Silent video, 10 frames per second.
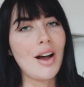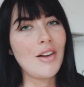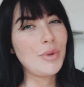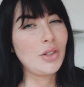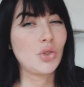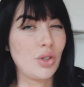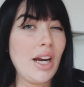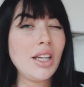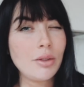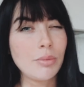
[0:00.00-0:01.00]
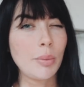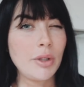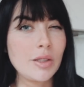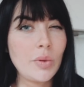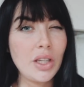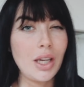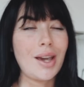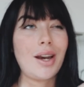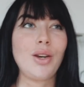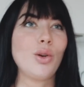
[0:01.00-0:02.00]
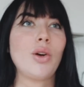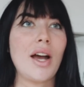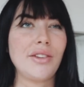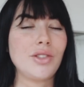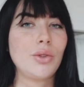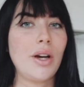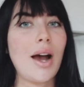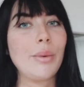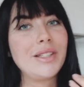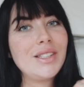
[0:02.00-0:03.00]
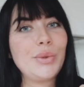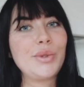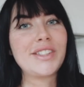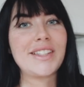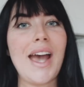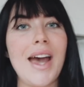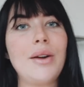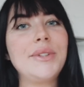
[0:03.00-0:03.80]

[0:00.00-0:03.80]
I've been trained in public speaking and I know how to do it, I was still scared.